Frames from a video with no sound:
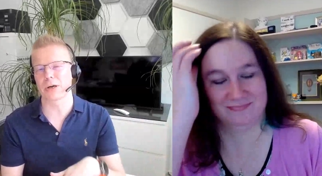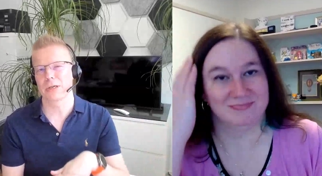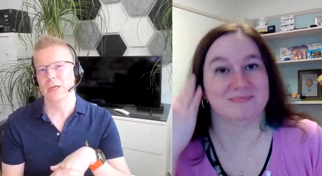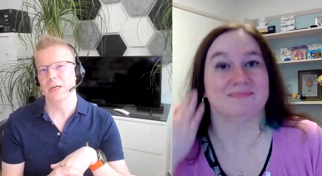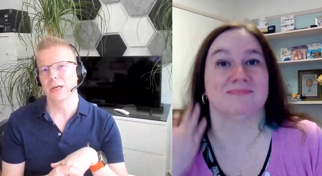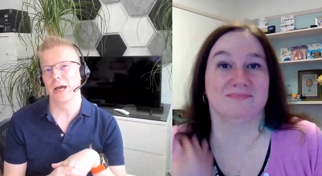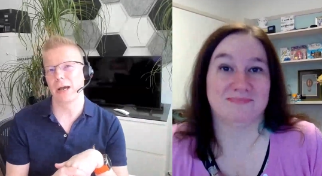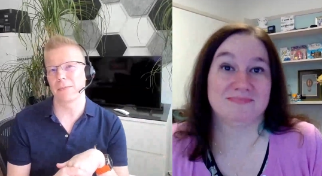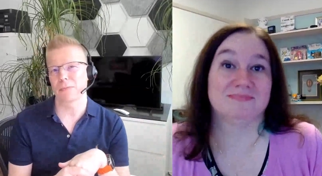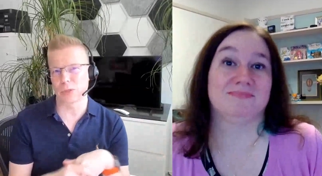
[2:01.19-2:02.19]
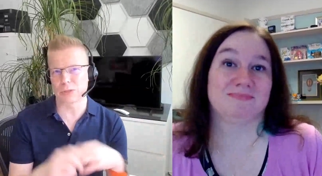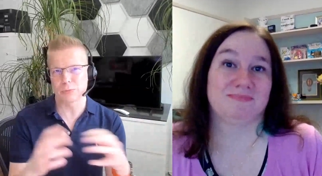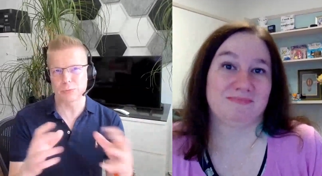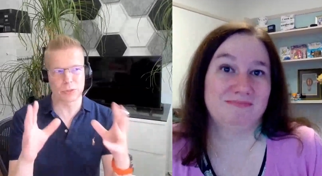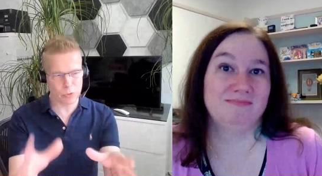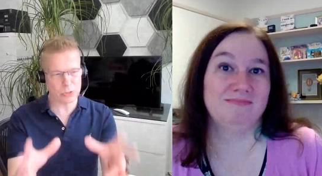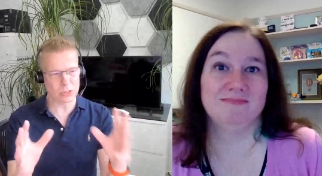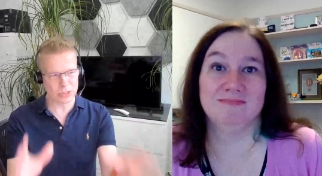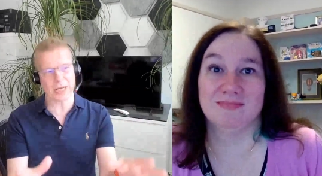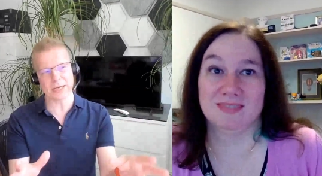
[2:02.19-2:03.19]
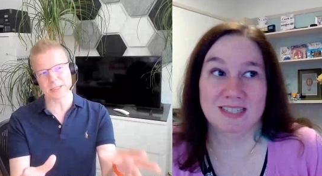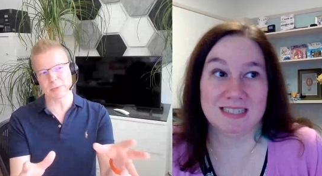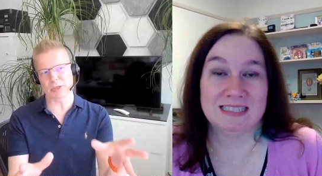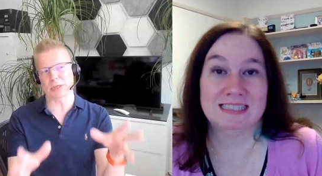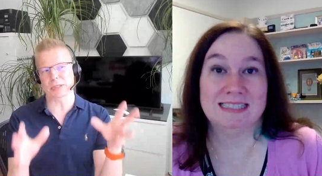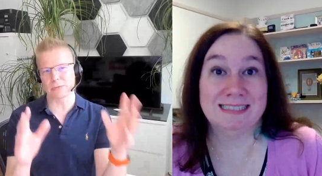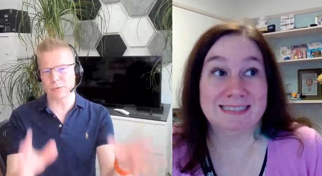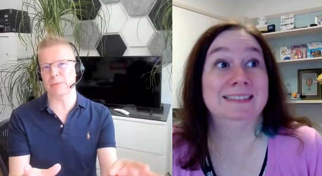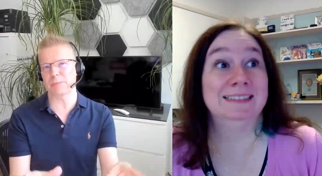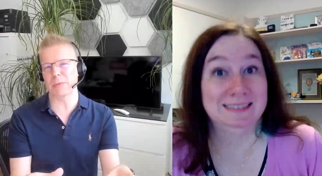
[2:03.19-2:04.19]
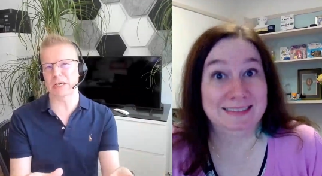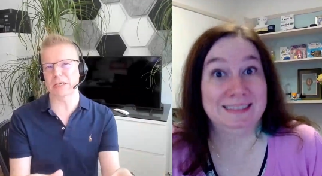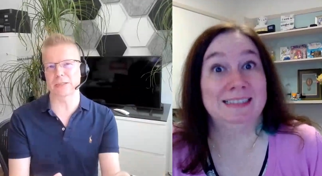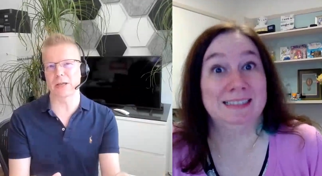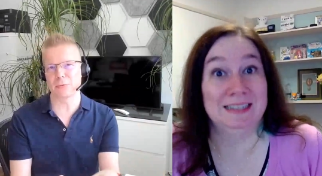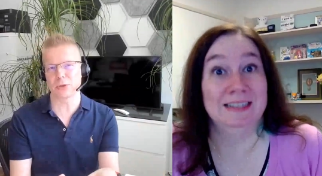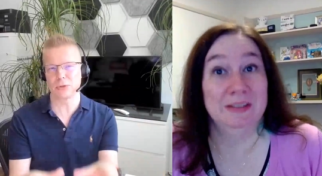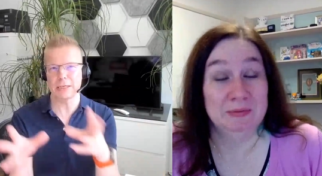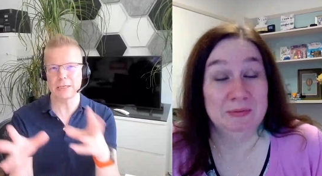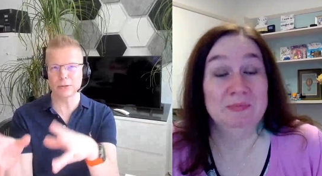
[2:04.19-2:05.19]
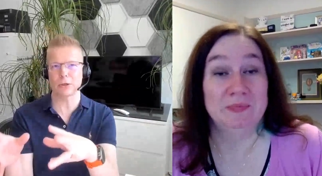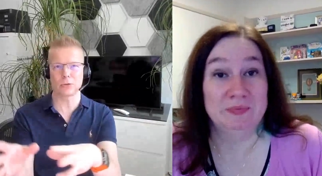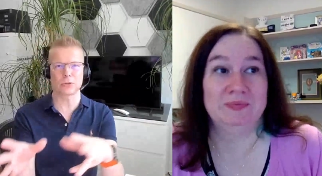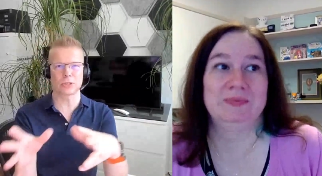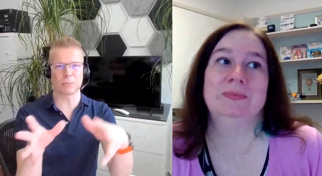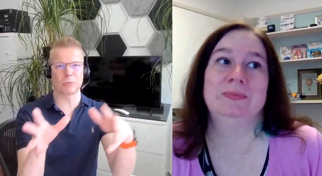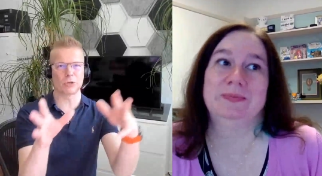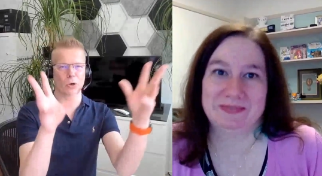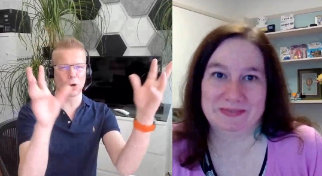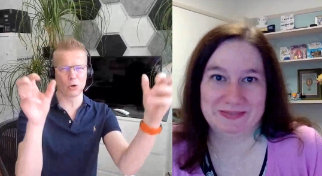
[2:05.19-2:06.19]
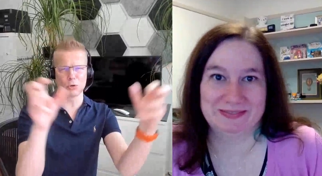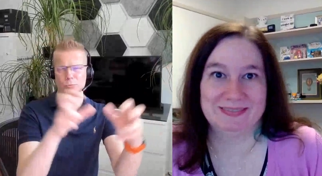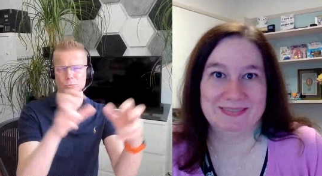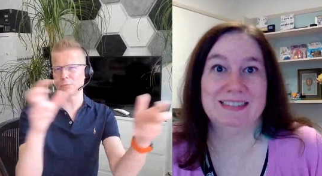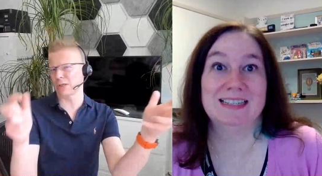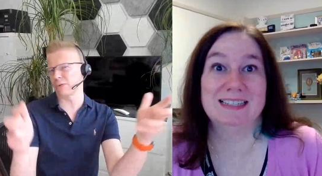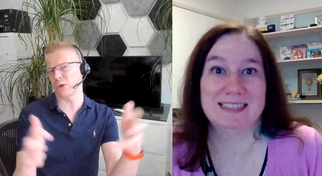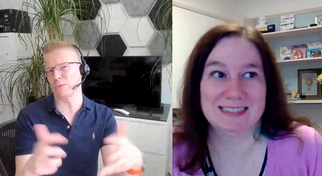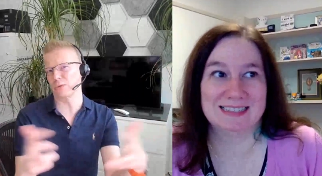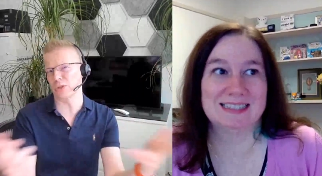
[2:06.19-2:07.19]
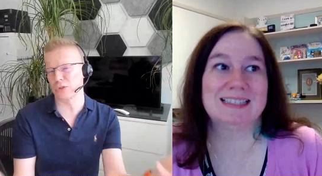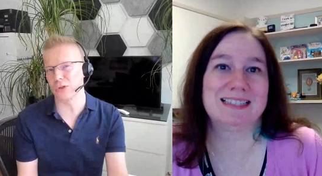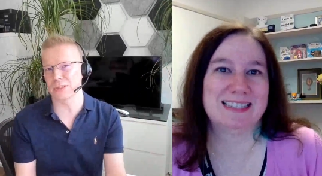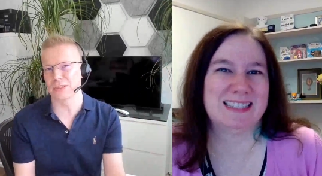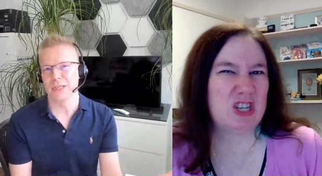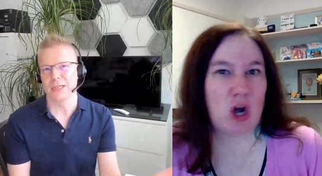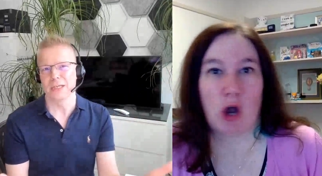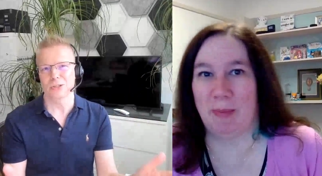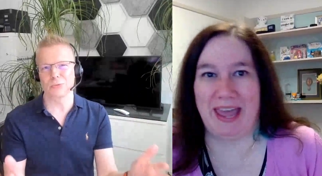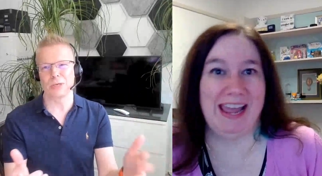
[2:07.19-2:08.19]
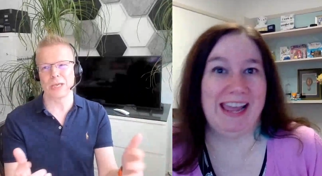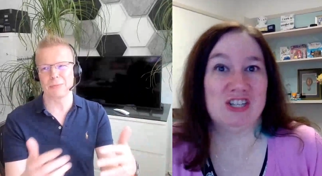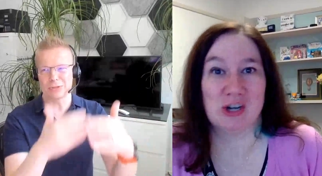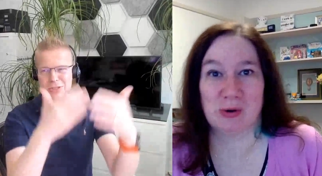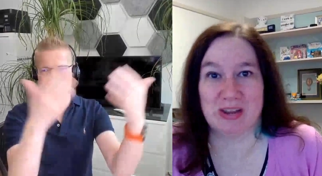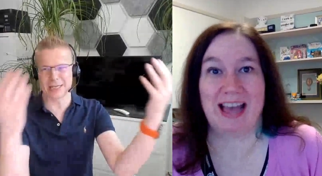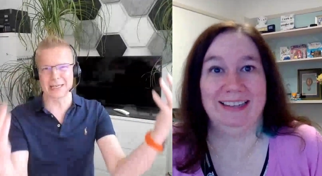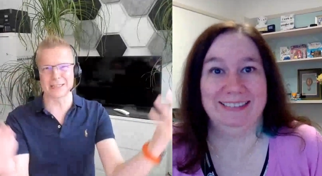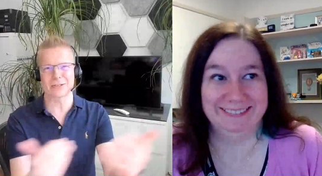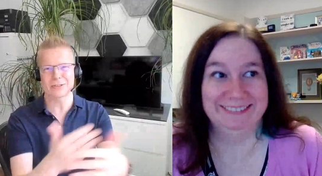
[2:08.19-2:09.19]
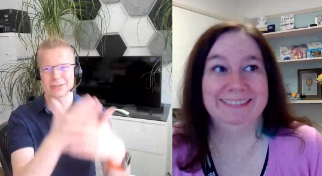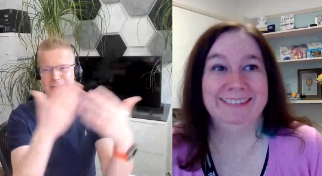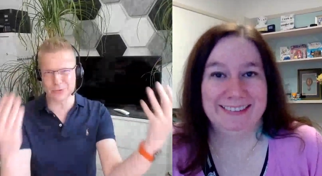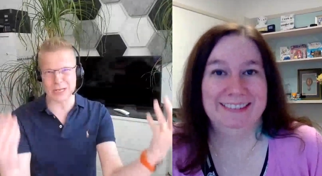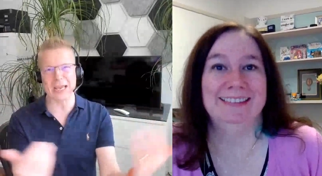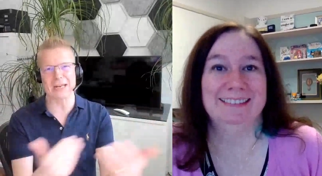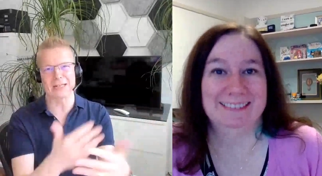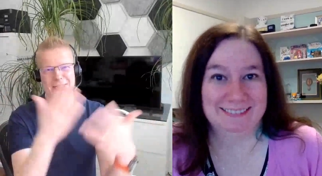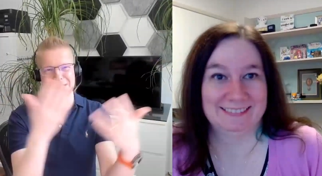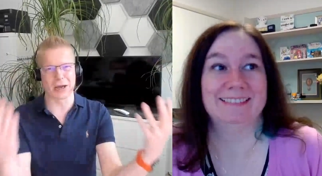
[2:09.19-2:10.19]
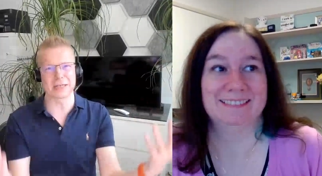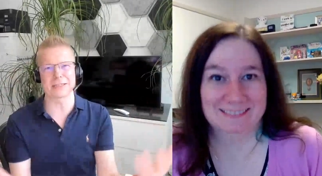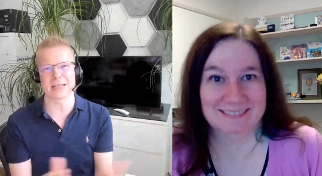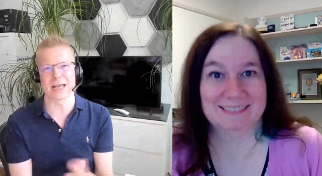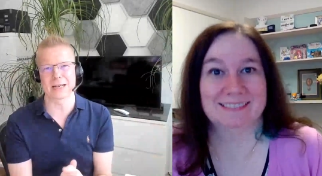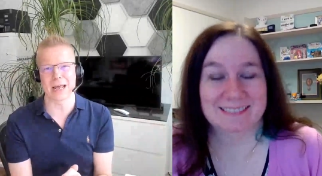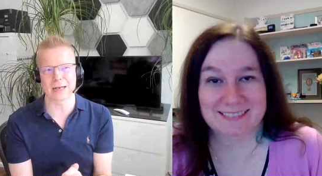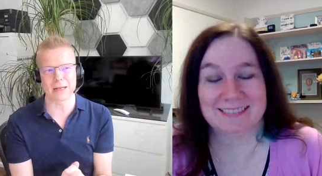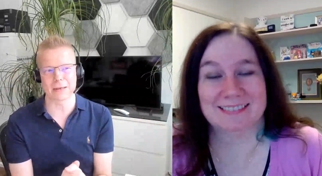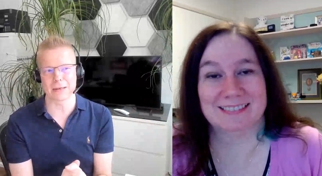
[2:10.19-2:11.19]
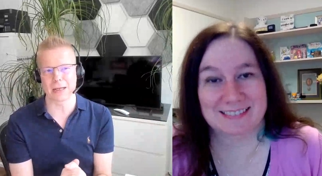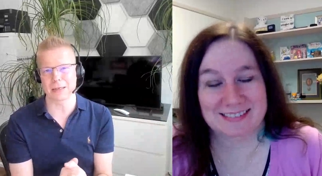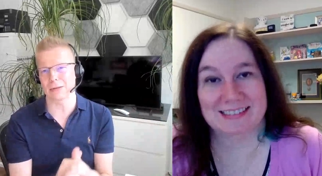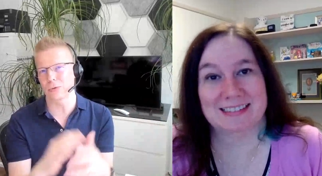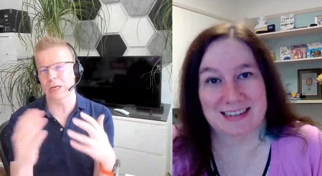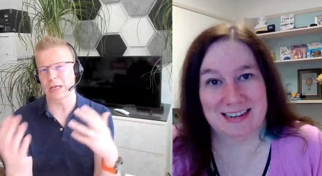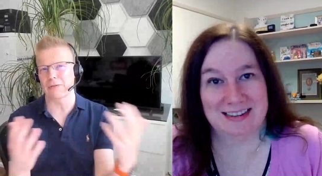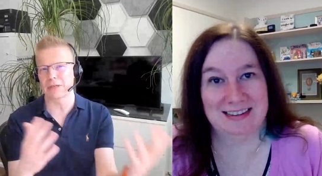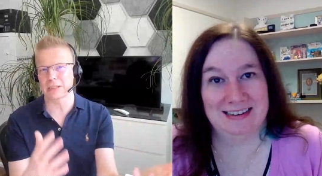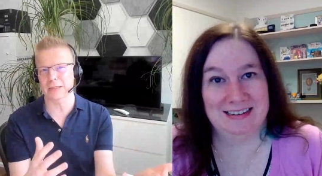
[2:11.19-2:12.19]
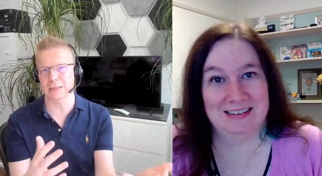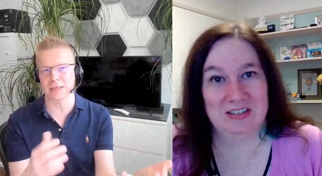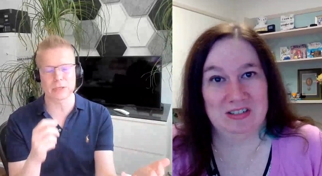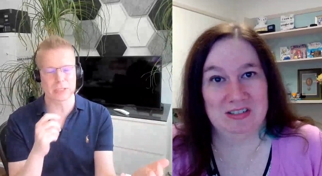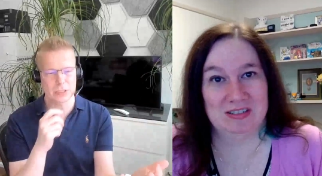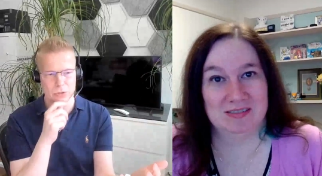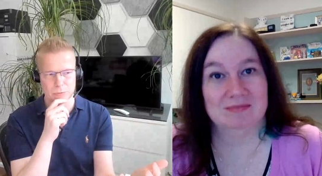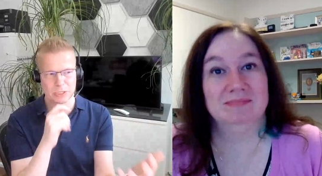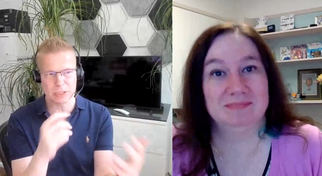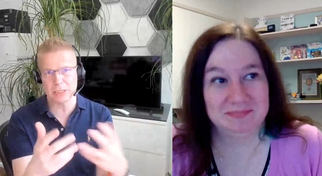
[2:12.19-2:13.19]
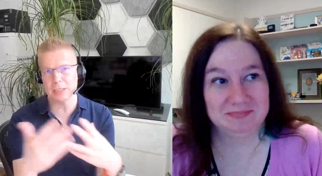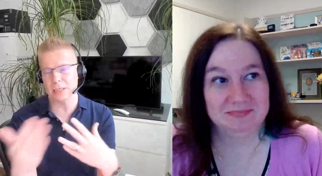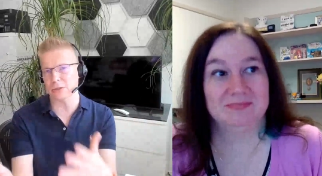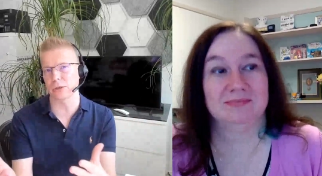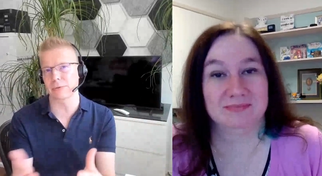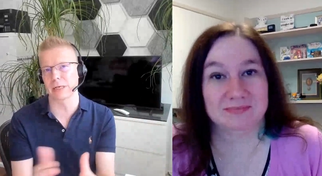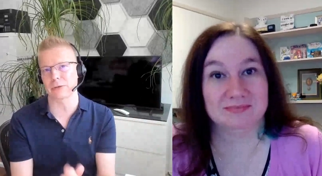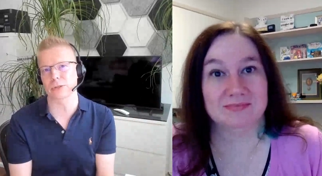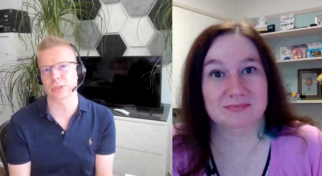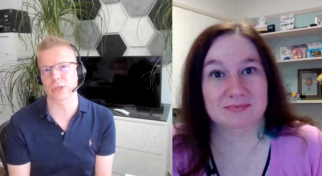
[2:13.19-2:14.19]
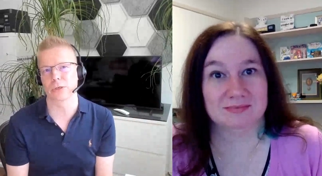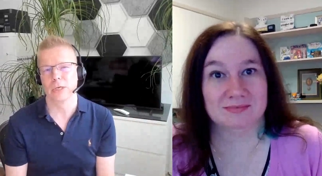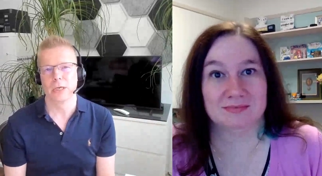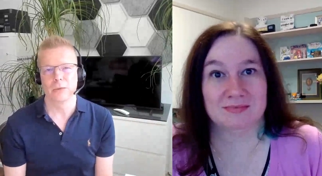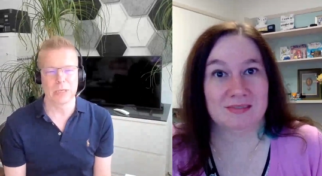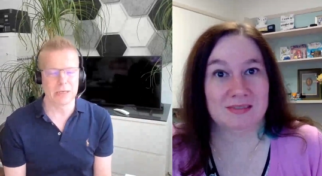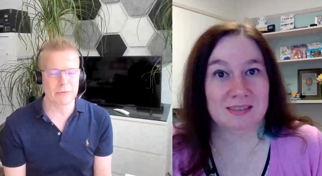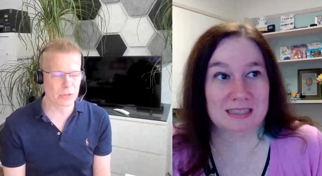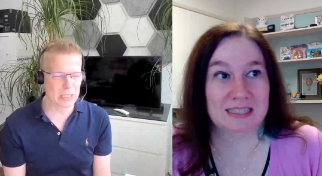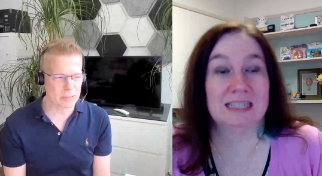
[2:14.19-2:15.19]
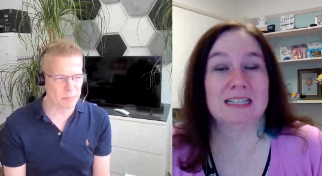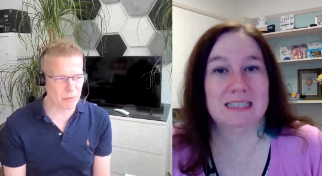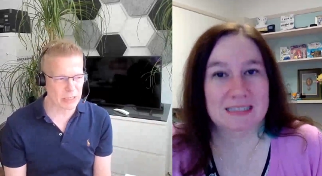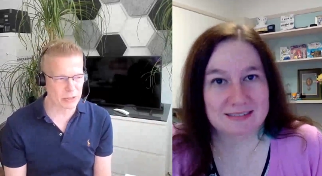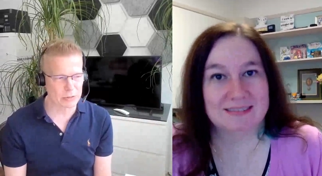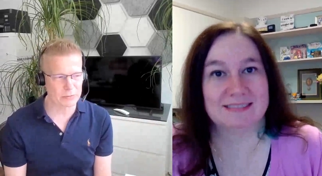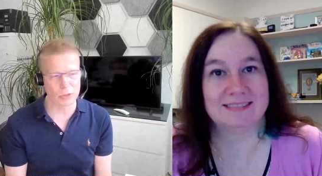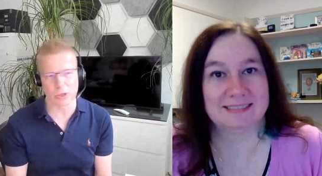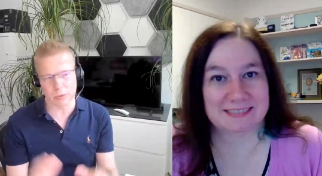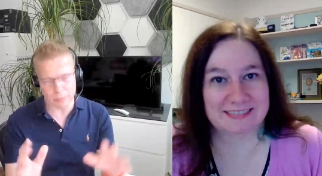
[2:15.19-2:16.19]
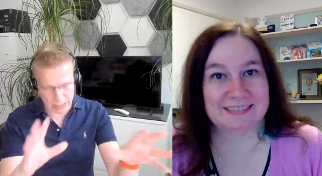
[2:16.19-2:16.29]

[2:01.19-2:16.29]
Speaker 1: app bar, um, which which was a change because I still remember back in time you needed to go to the SharePoint home or whatever it was called to be able to yeah. see the create a site and and uh, and already having that there is good but this is actually really good so whenever the inspiration you